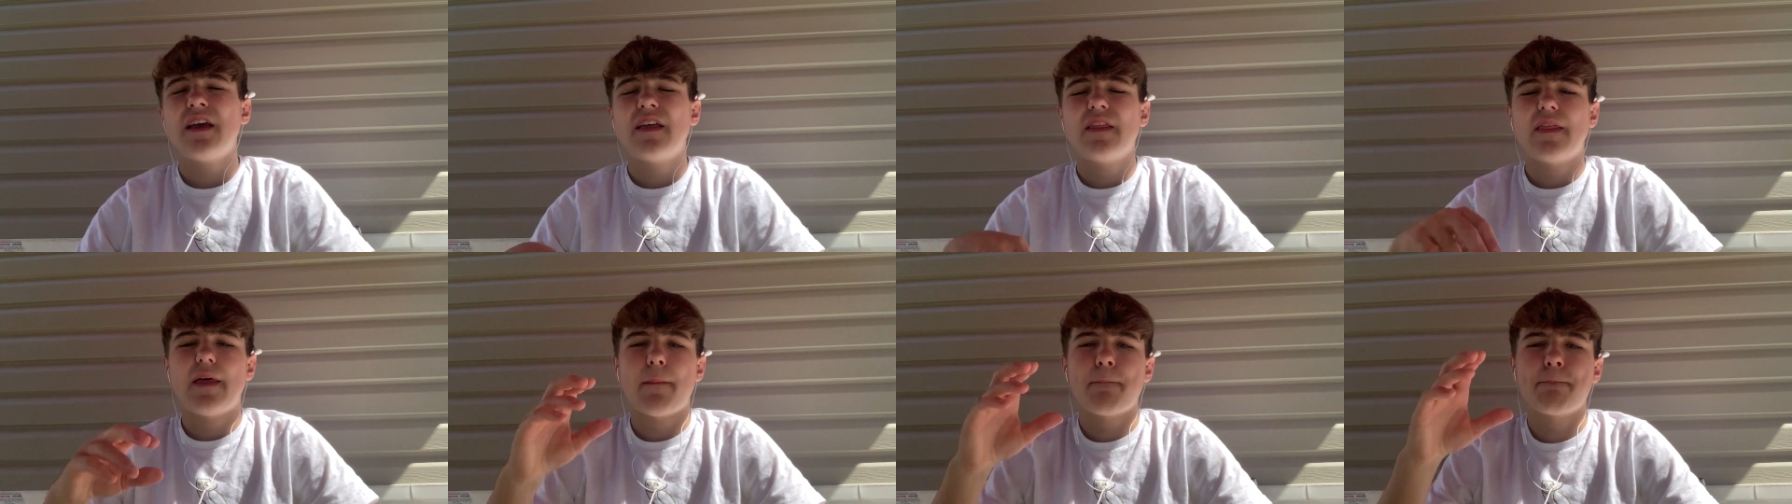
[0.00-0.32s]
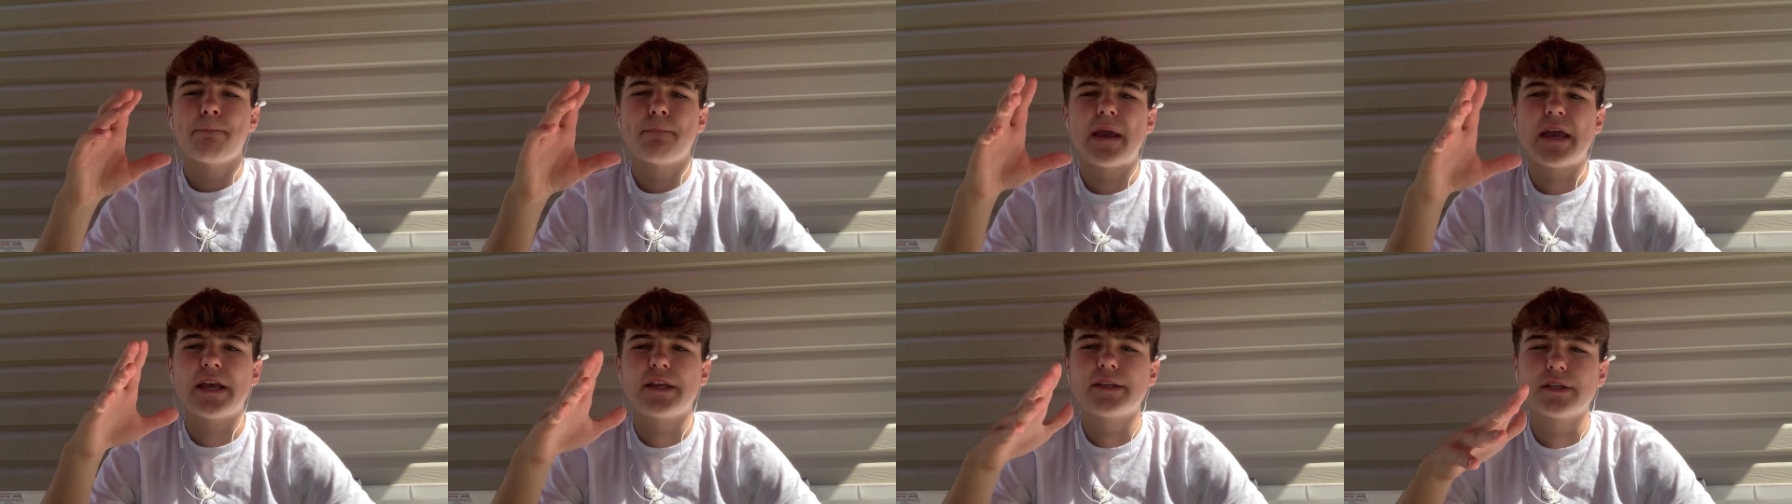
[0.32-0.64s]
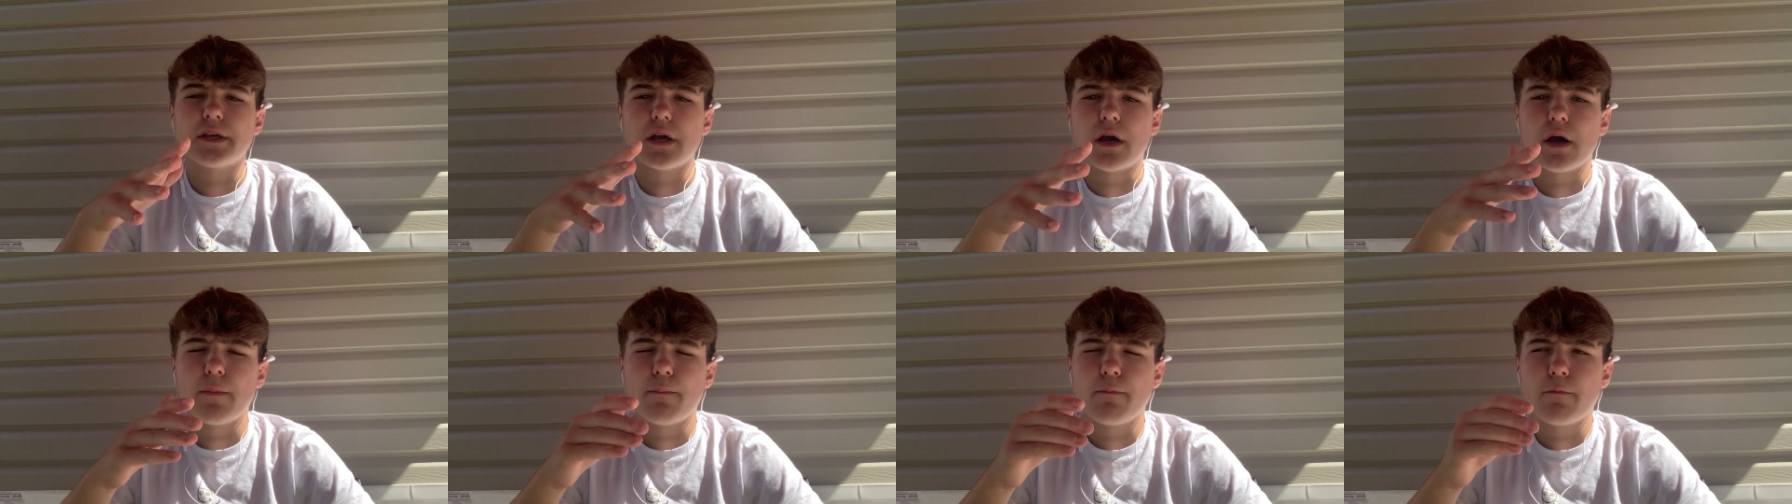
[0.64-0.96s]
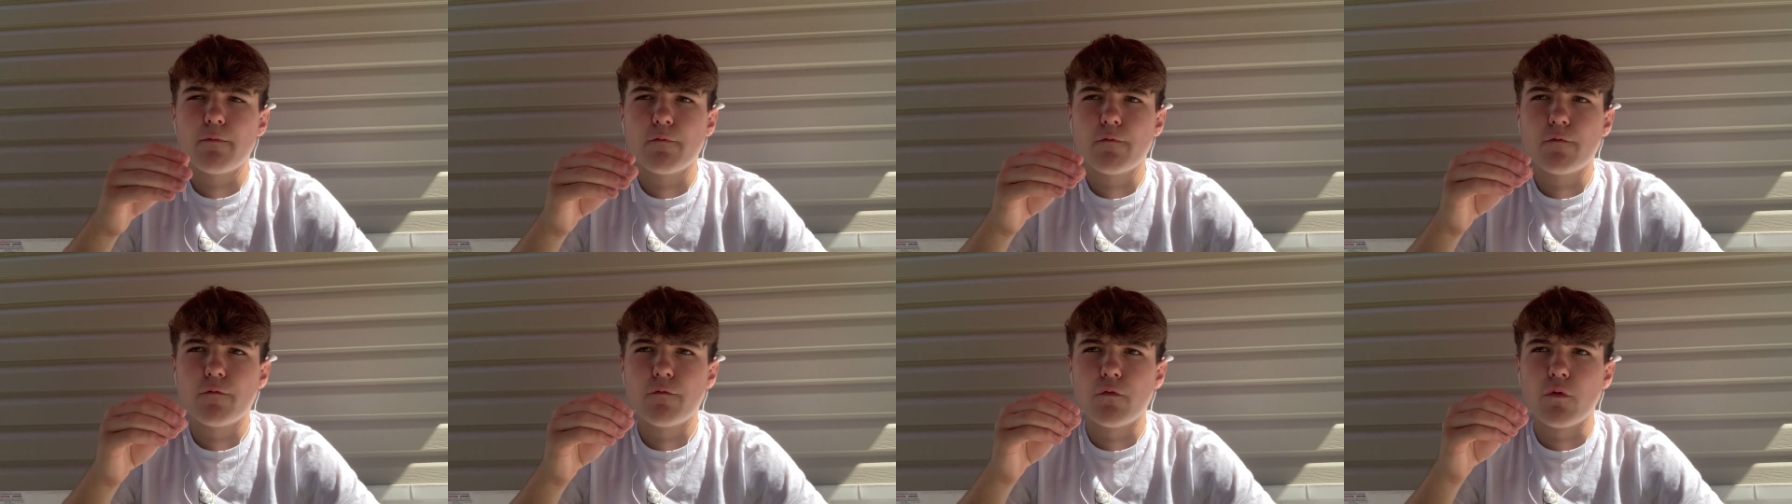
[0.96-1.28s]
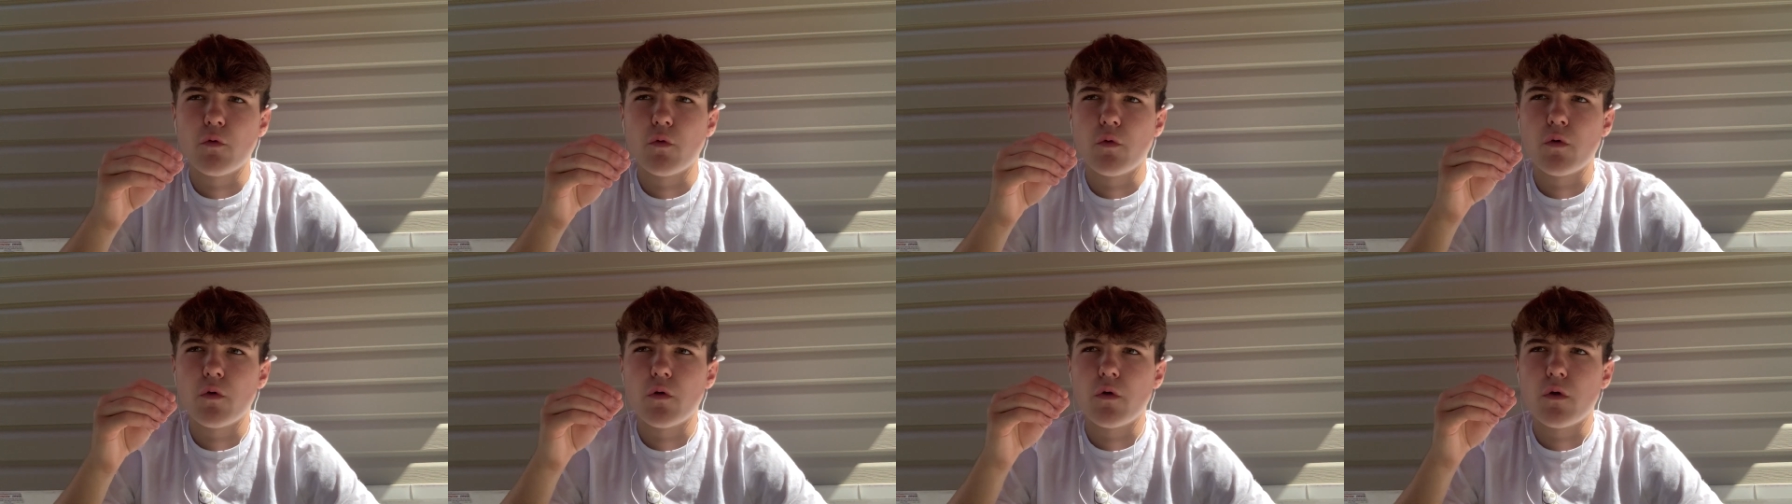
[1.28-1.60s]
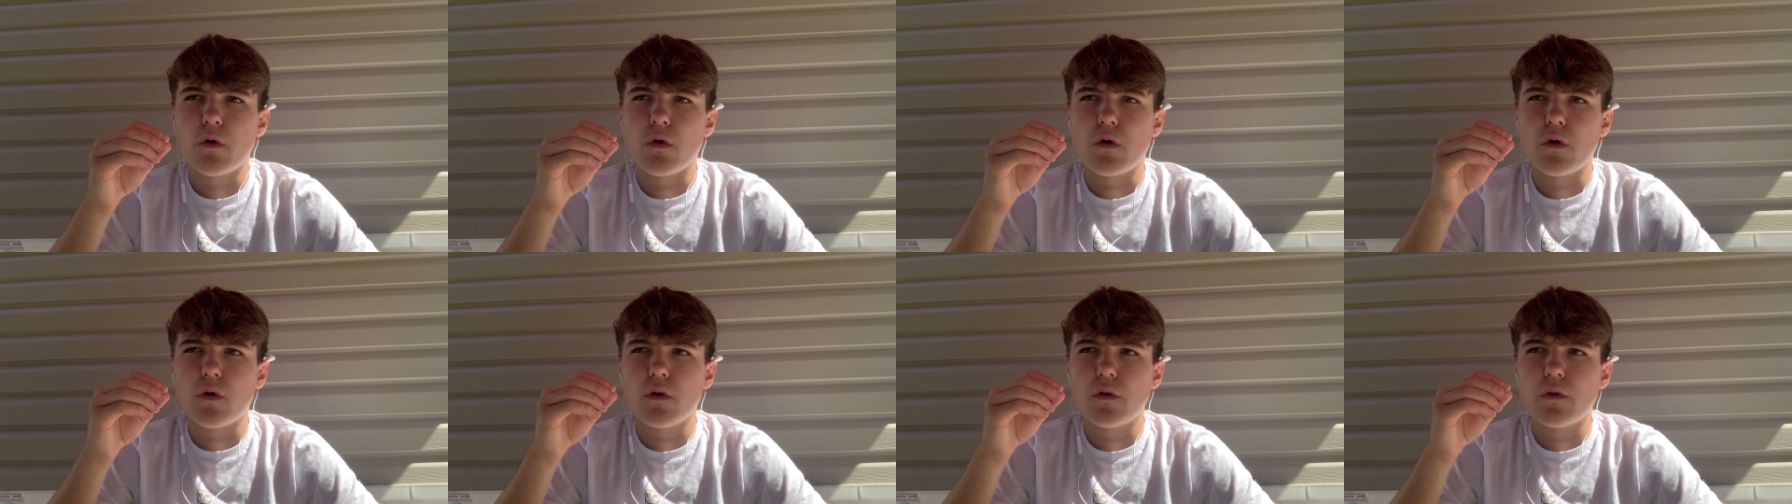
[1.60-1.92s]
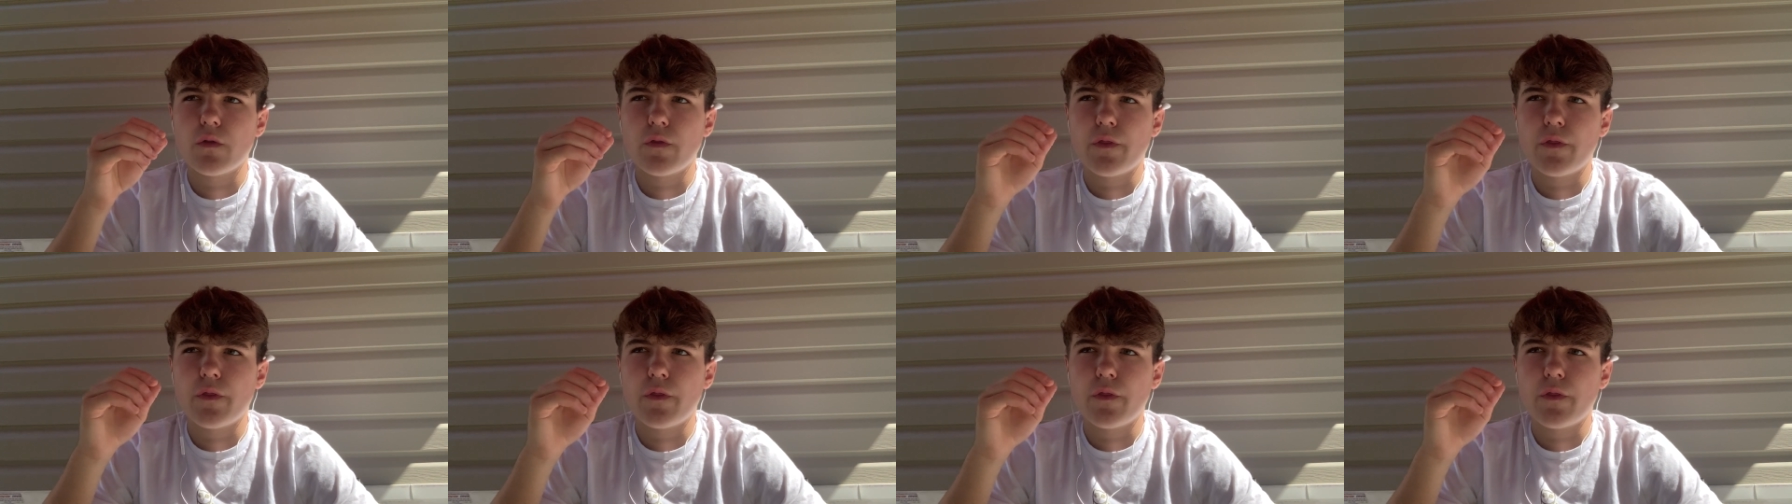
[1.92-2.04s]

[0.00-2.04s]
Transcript: that makes up for